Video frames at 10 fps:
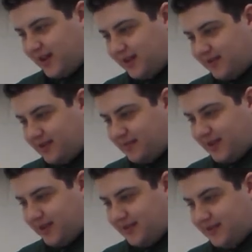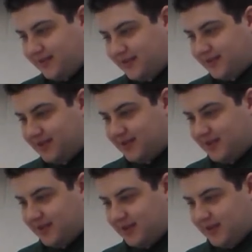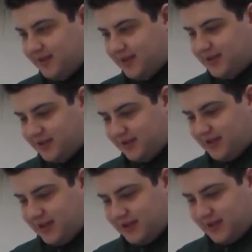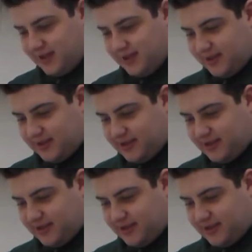I don't know, man. This is crazy.